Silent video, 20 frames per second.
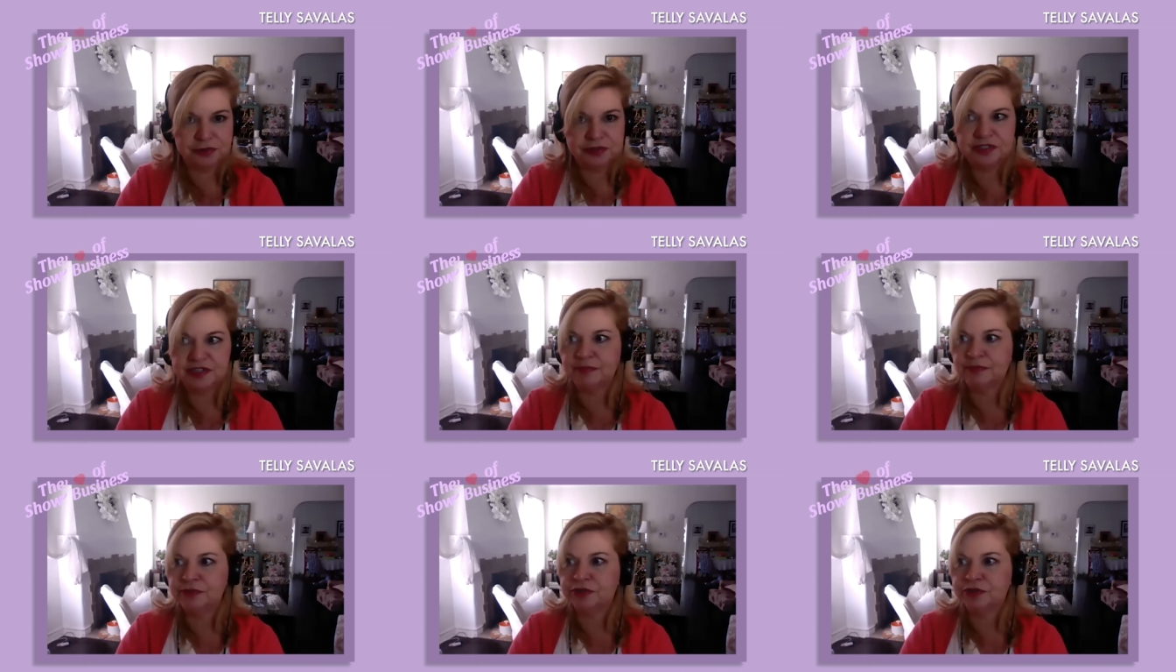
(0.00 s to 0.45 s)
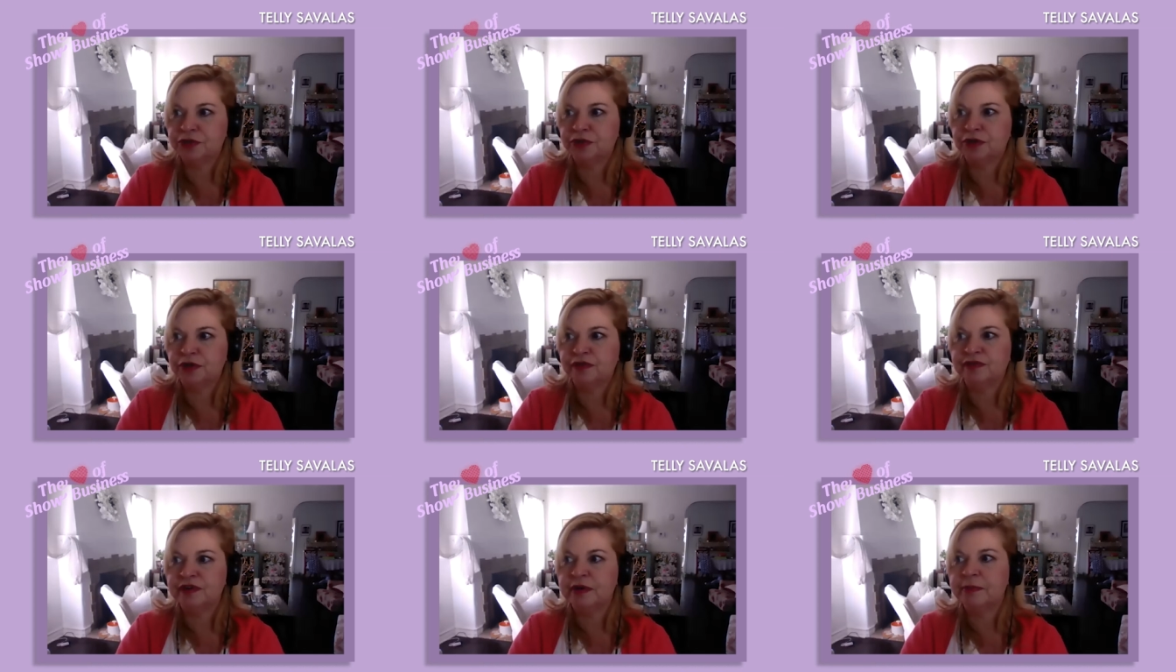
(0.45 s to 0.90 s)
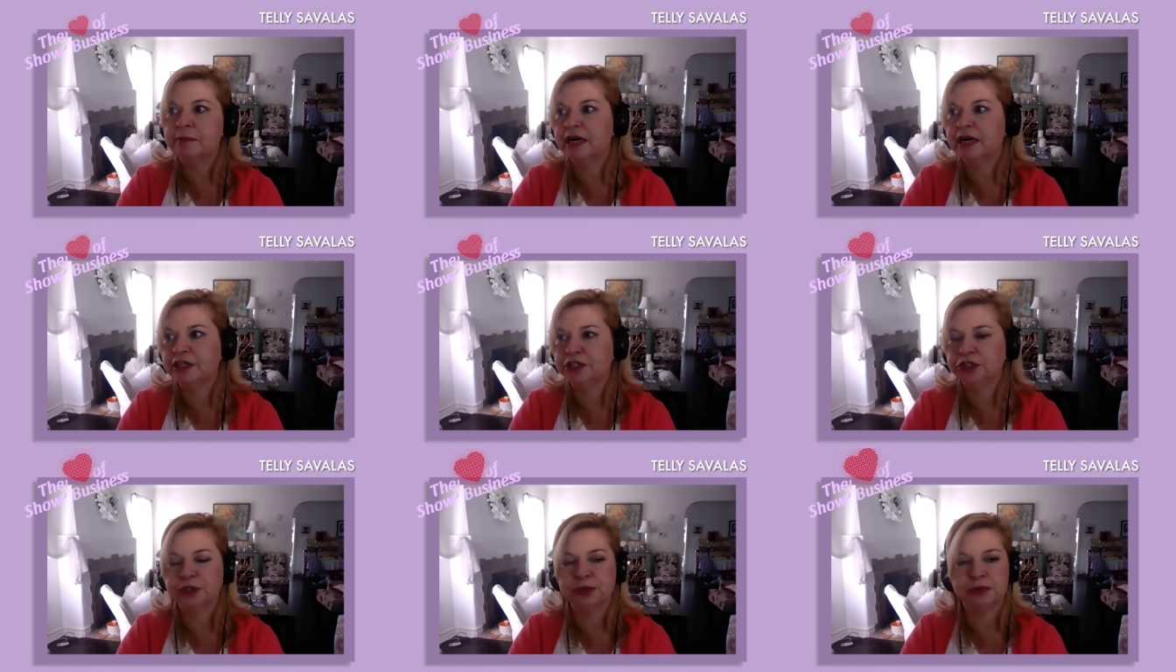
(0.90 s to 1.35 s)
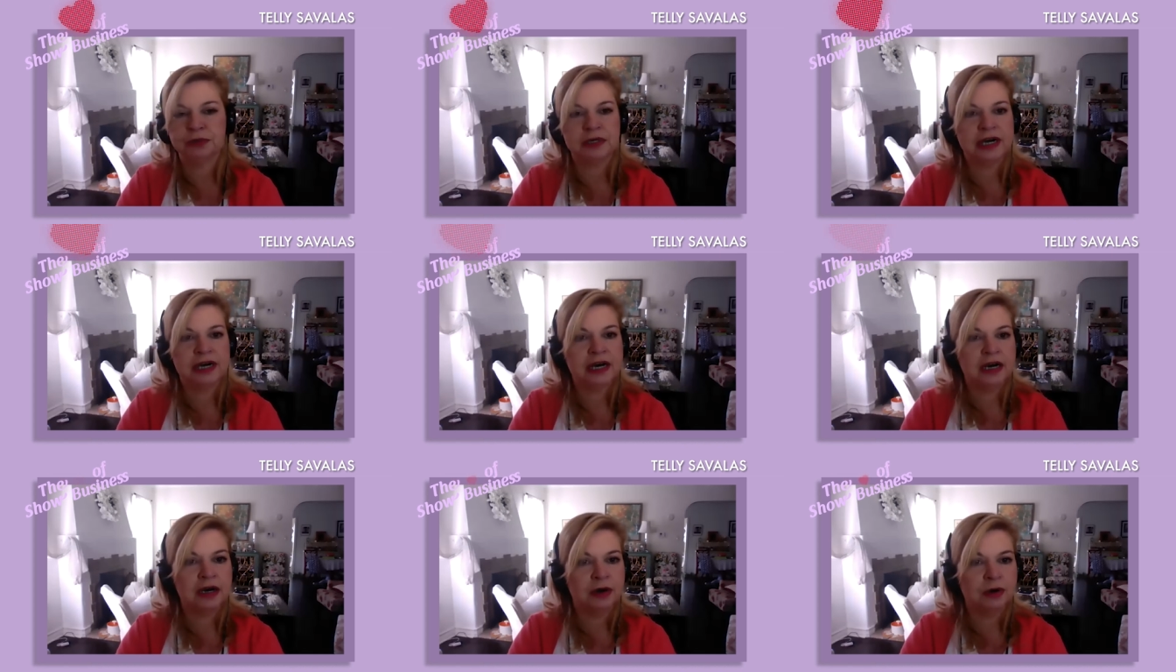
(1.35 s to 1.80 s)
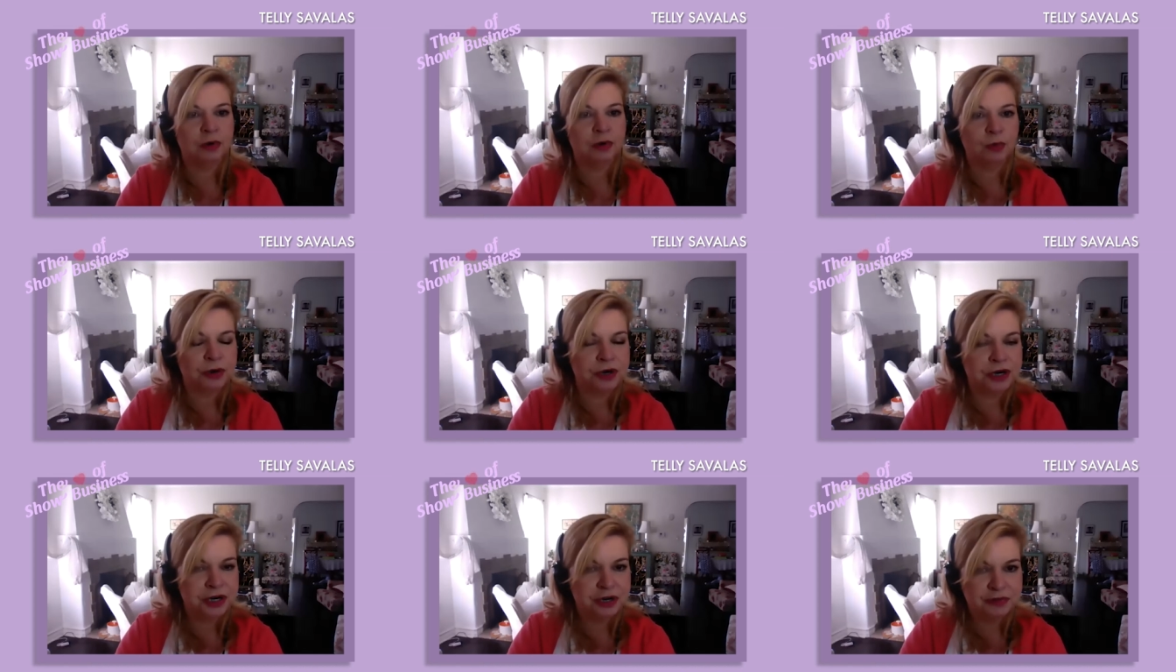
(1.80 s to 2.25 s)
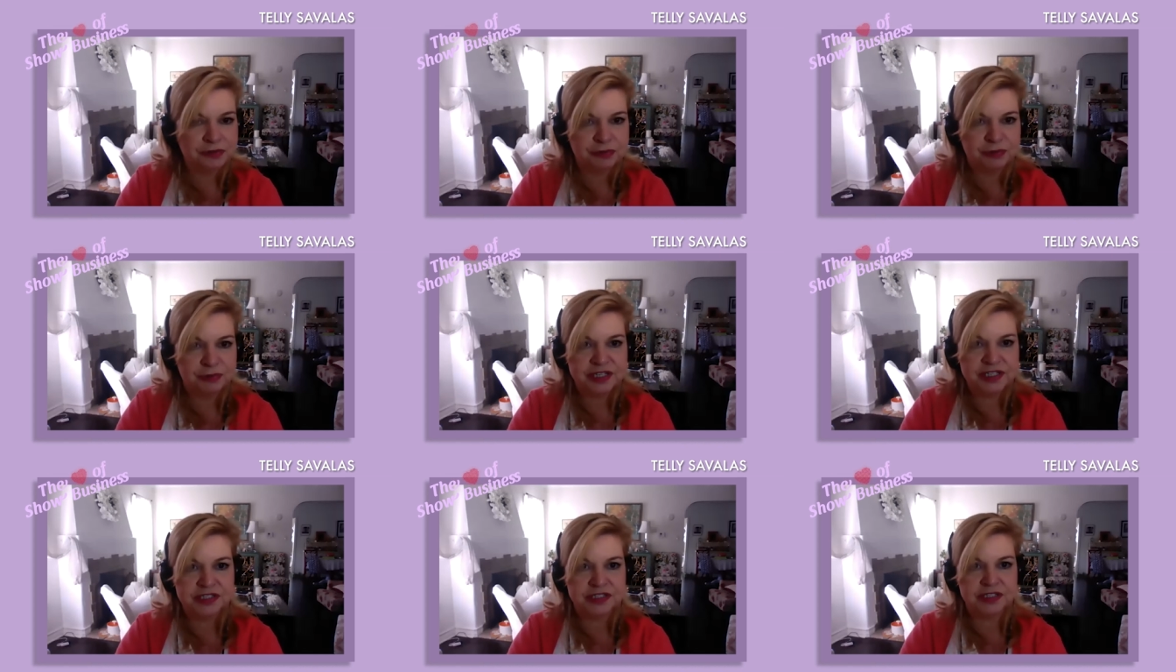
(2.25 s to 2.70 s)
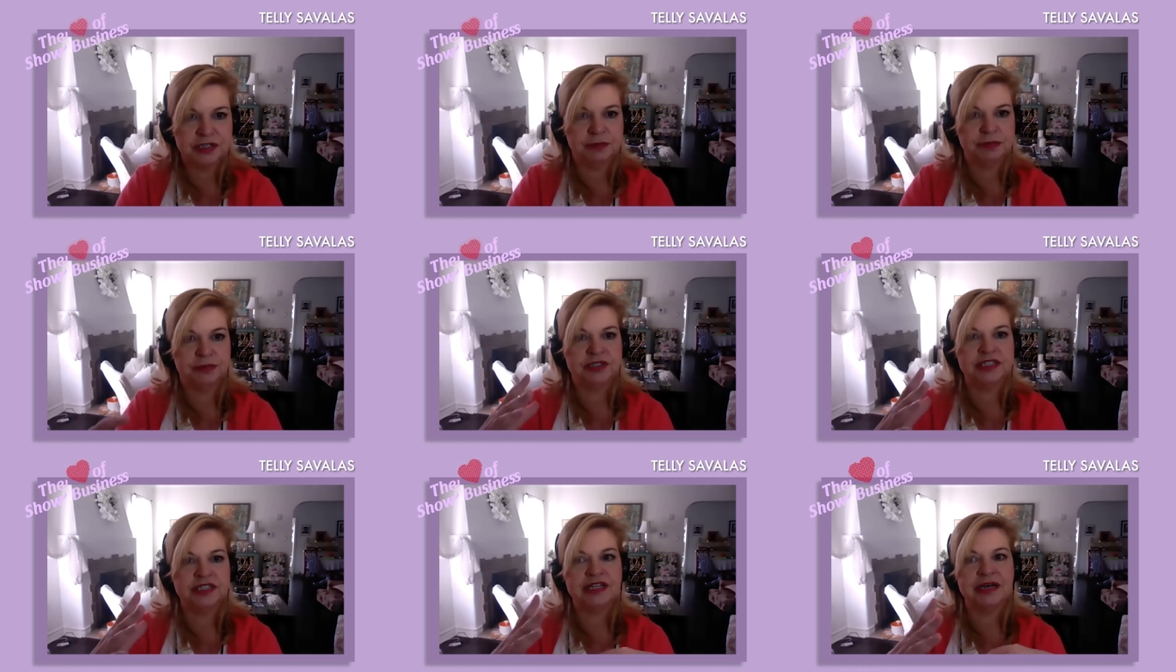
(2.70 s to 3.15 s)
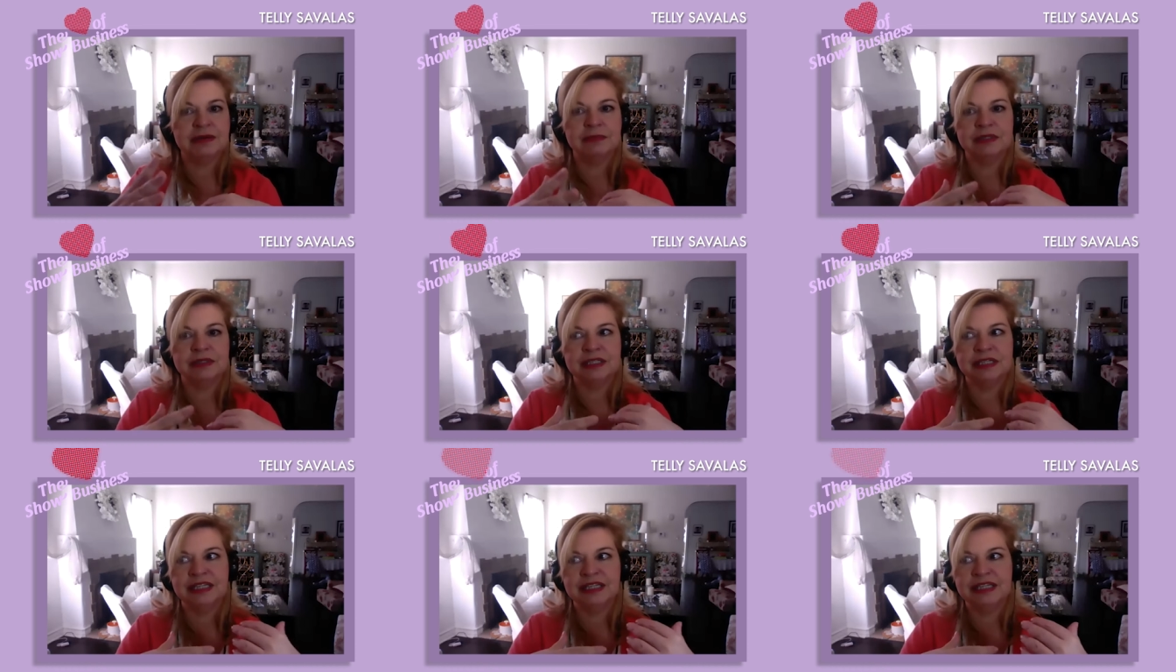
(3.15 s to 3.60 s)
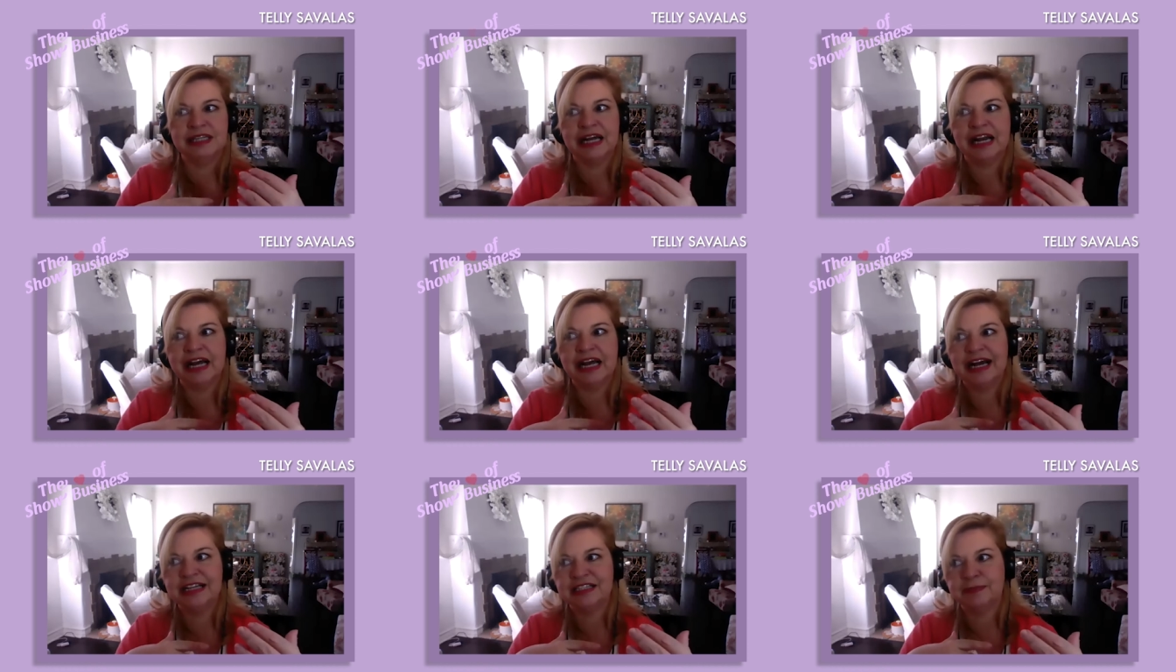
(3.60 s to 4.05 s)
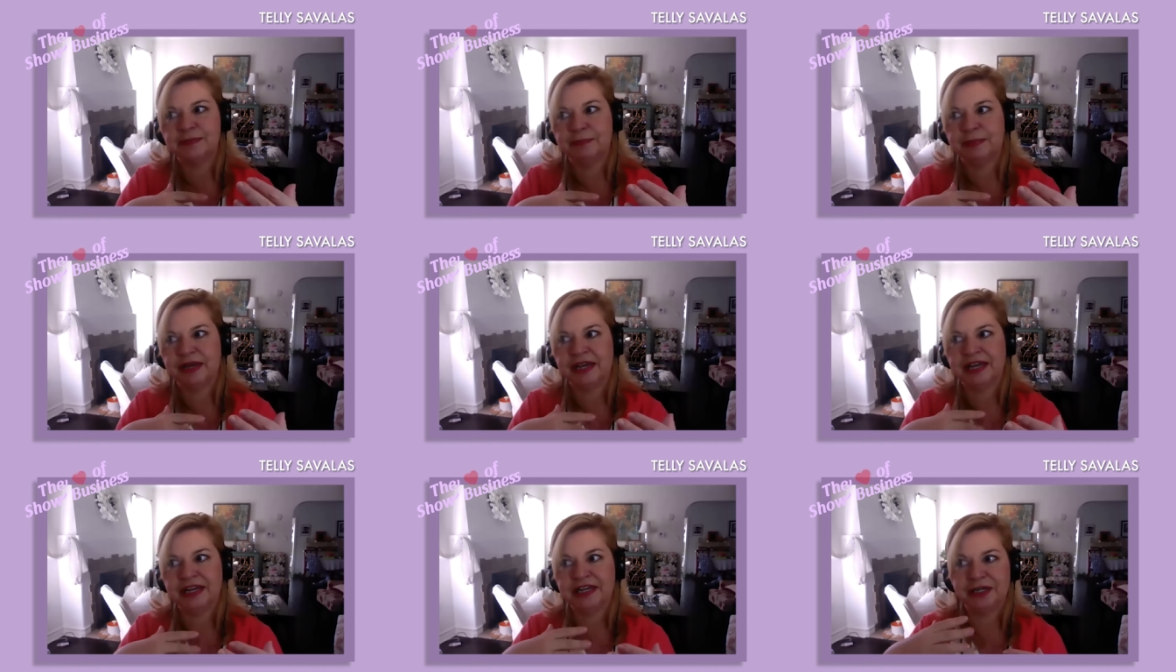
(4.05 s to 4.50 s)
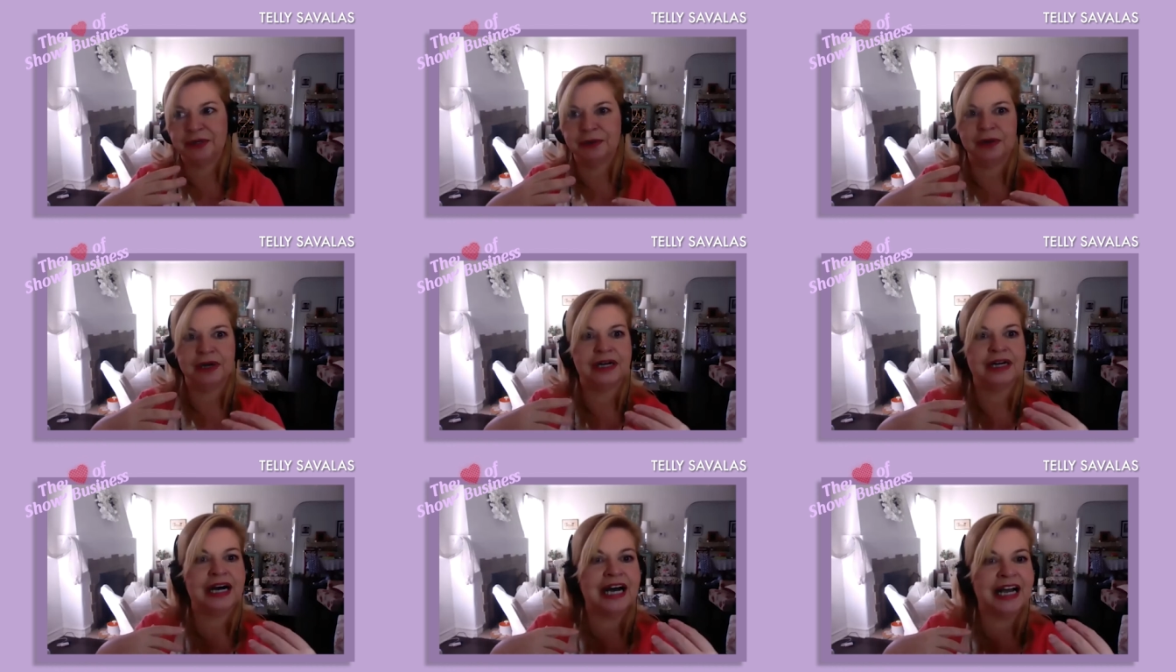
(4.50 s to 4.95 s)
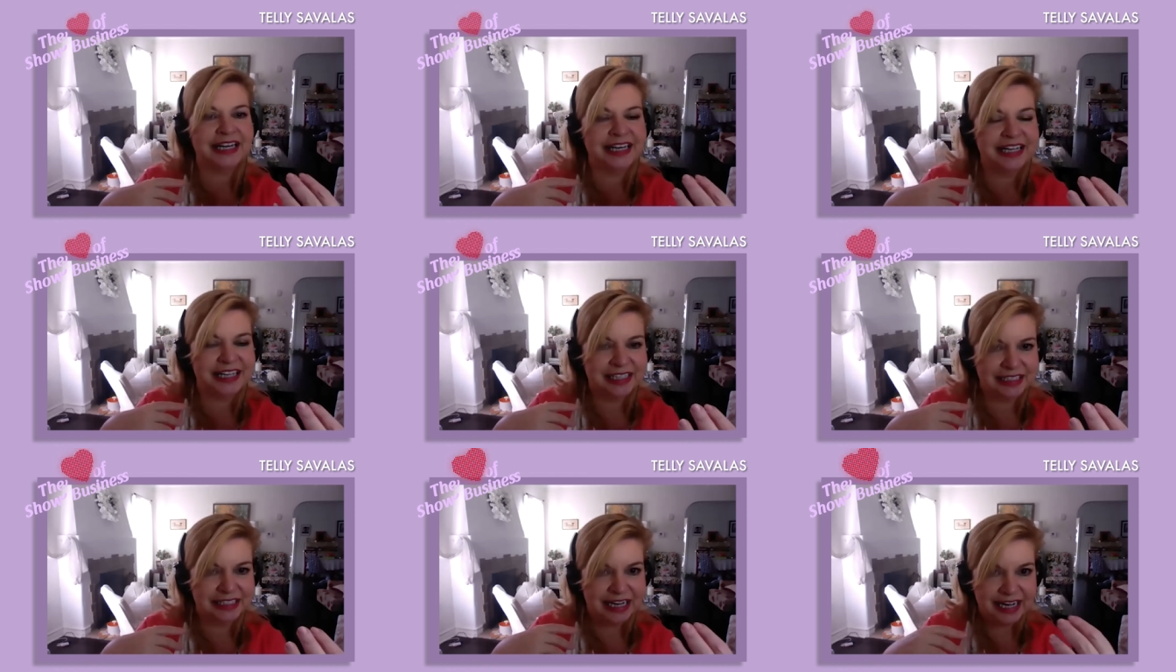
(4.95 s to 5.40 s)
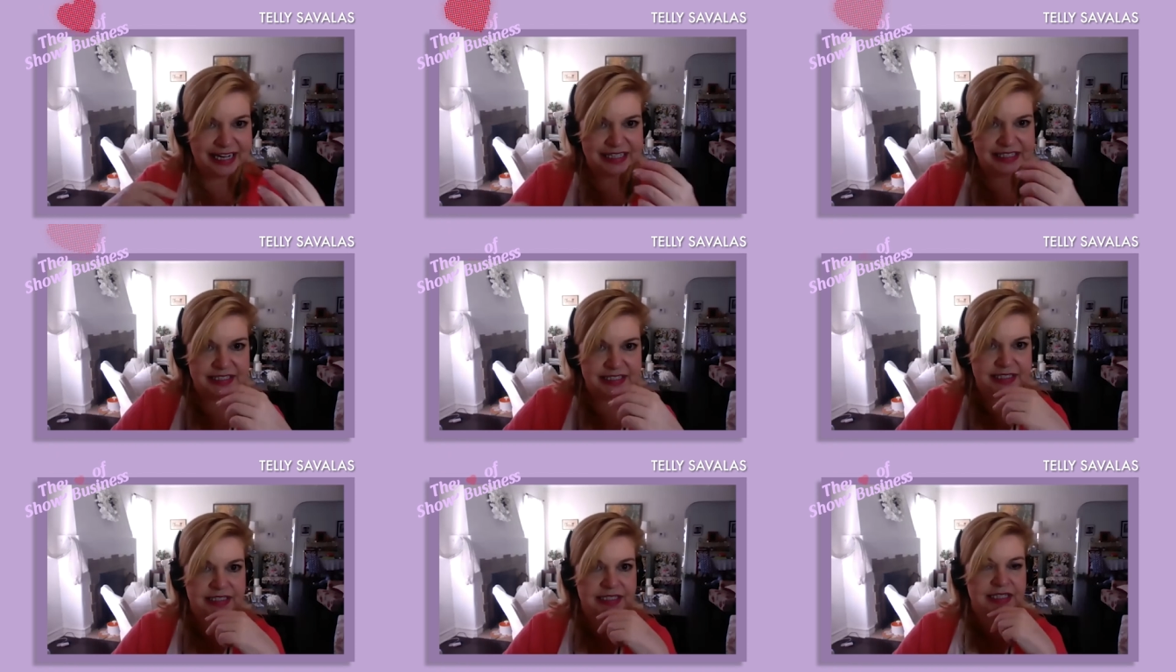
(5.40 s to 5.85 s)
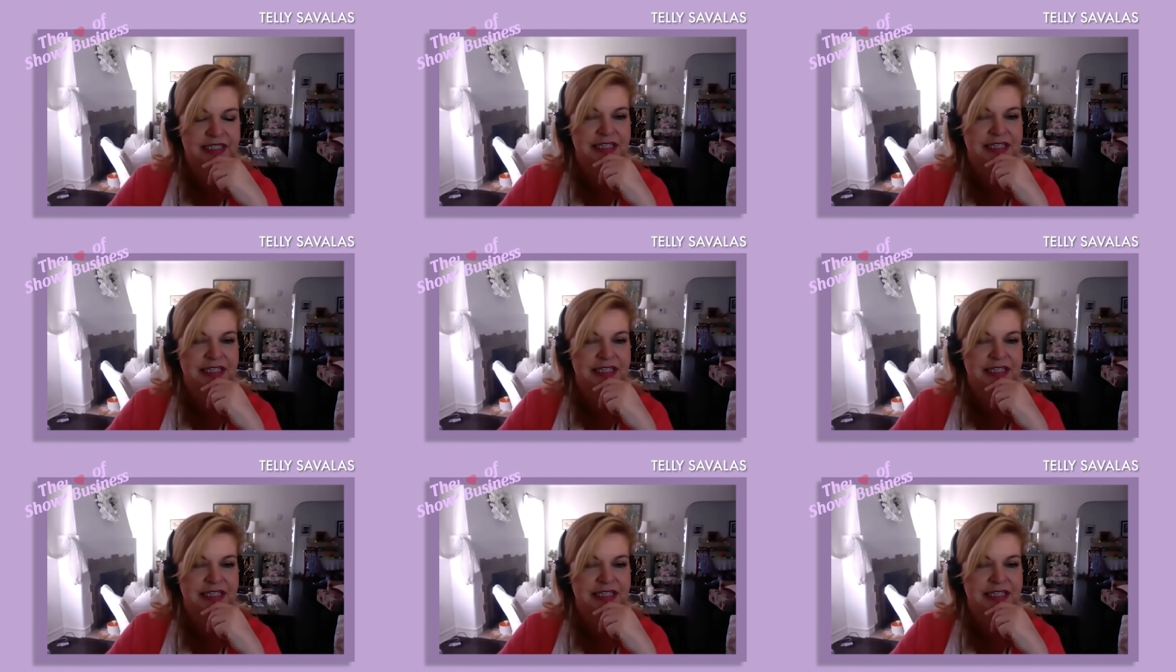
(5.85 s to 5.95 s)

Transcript: some sort of a mantra or word of wisdom or something that has been your guiding light,